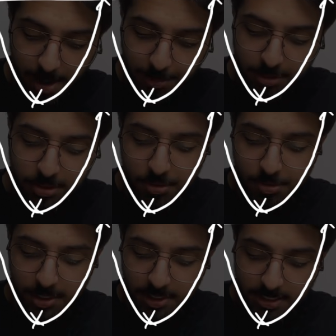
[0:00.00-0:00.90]

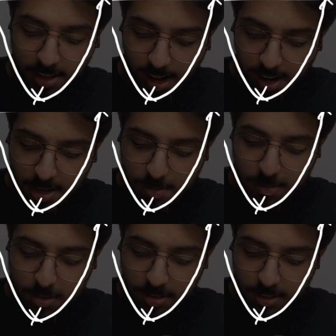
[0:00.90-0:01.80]
amplitude
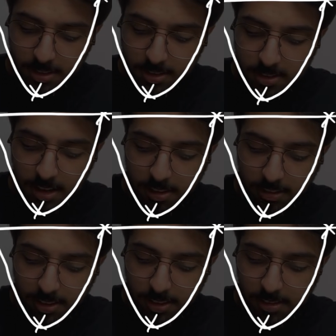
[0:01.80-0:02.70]
times sine
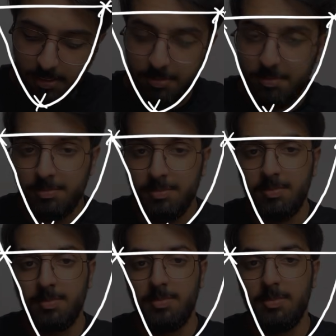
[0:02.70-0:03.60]
theta,
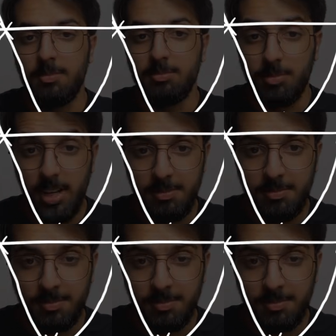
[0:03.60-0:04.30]
right?